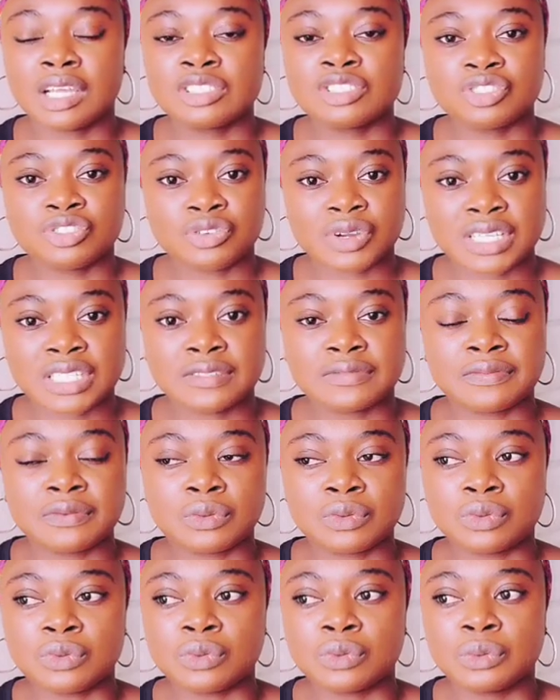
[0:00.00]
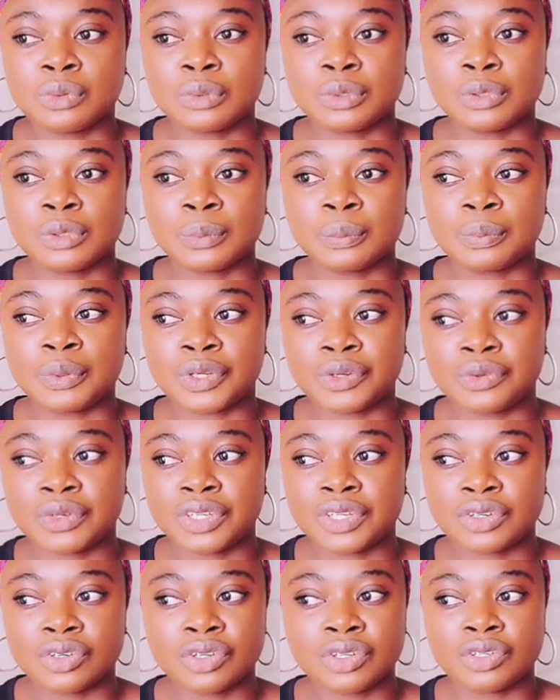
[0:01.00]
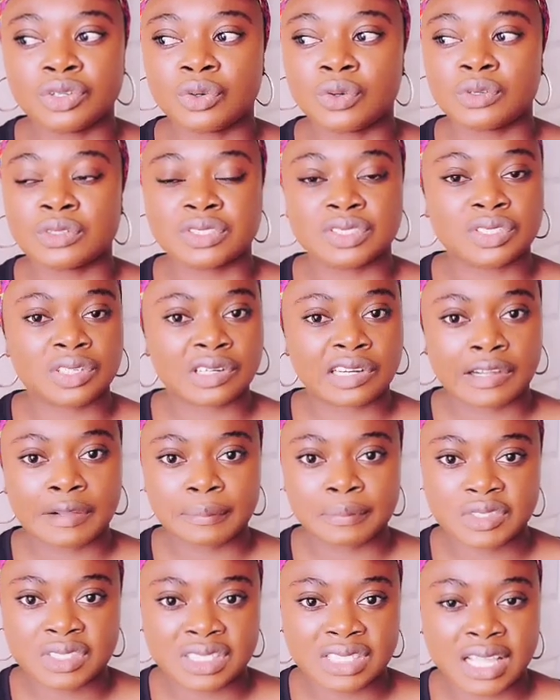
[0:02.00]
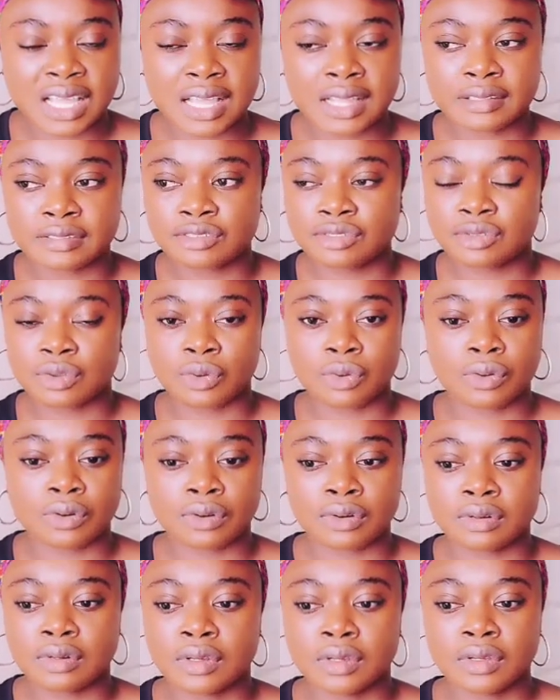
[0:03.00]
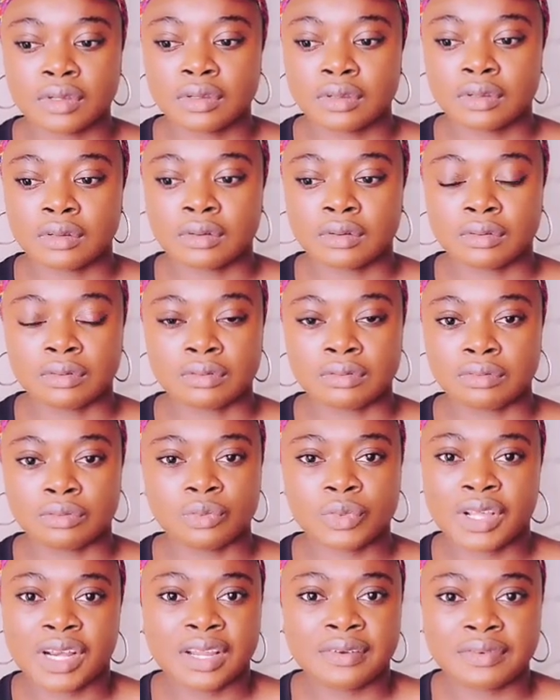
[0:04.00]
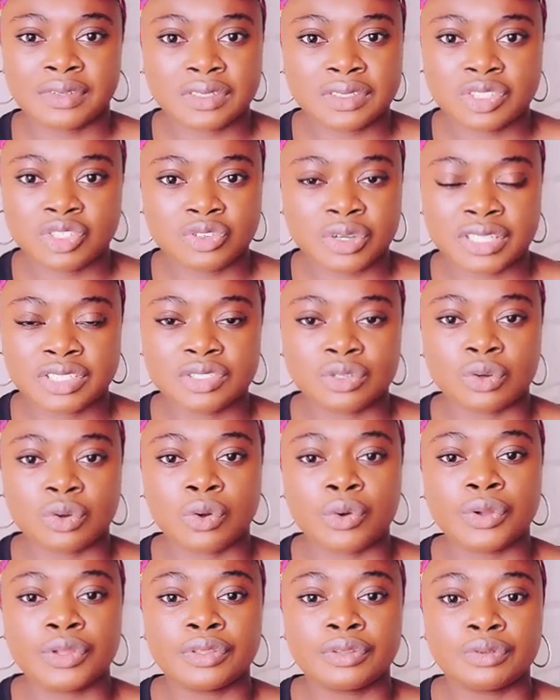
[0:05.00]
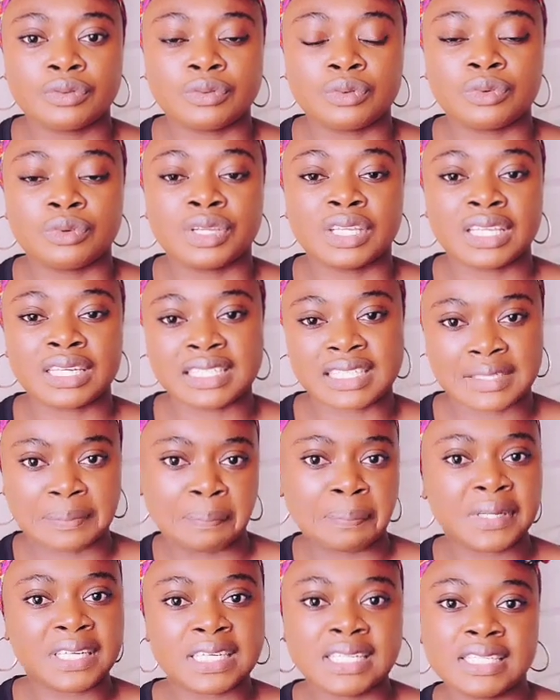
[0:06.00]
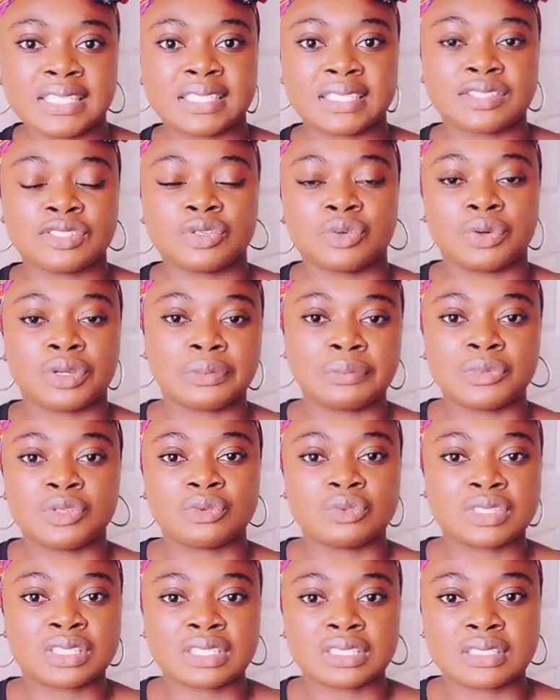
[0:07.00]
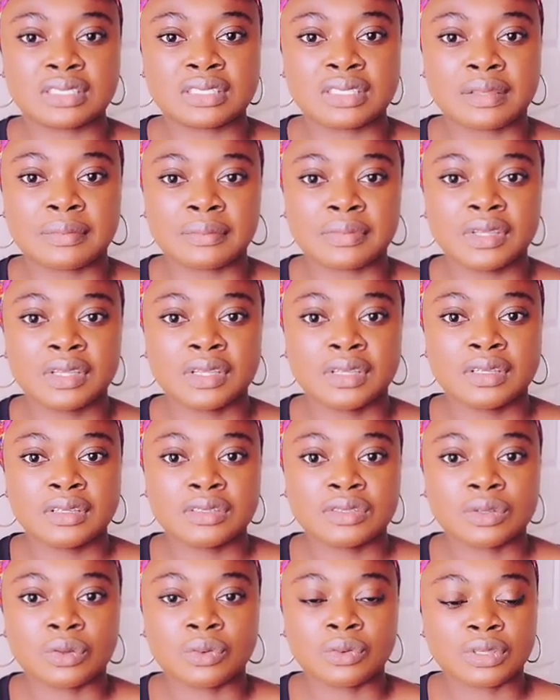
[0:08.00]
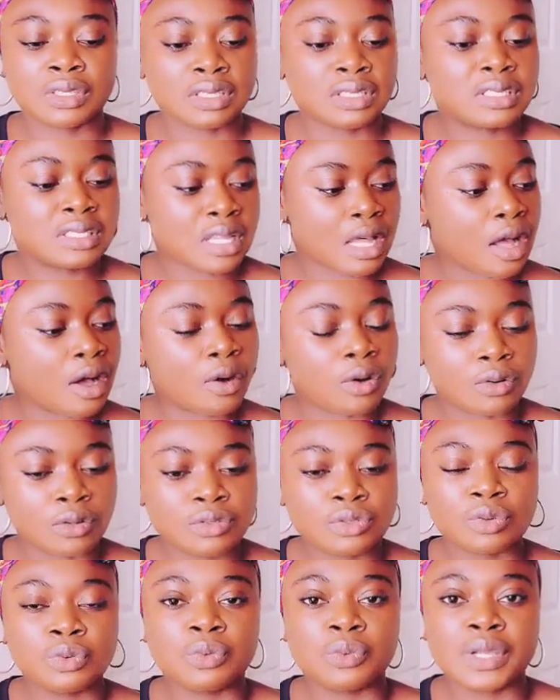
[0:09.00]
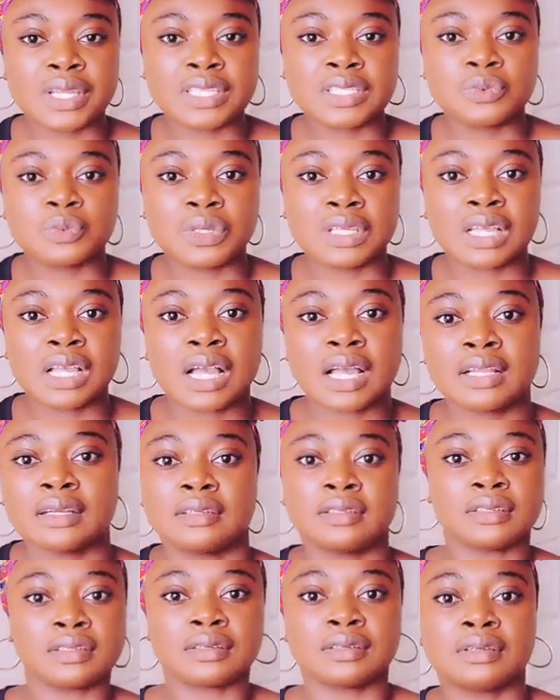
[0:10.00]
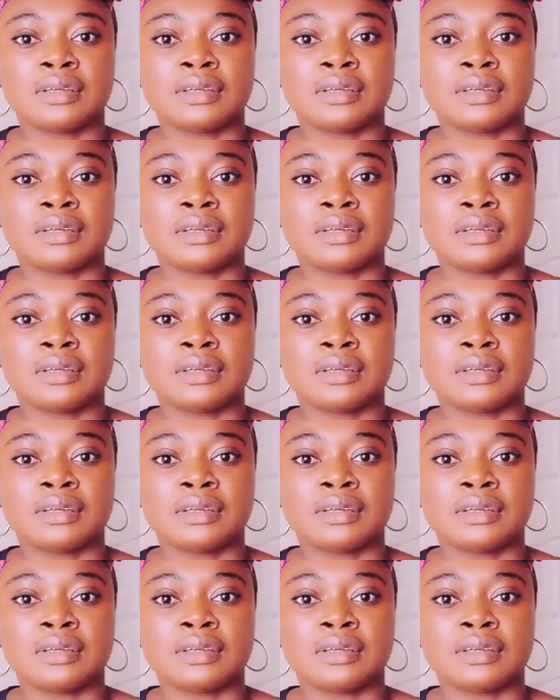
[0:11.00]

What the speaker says: stressful period or circumstance or whatever stress you're going through, it depletes your immune system. So these are also ways we can,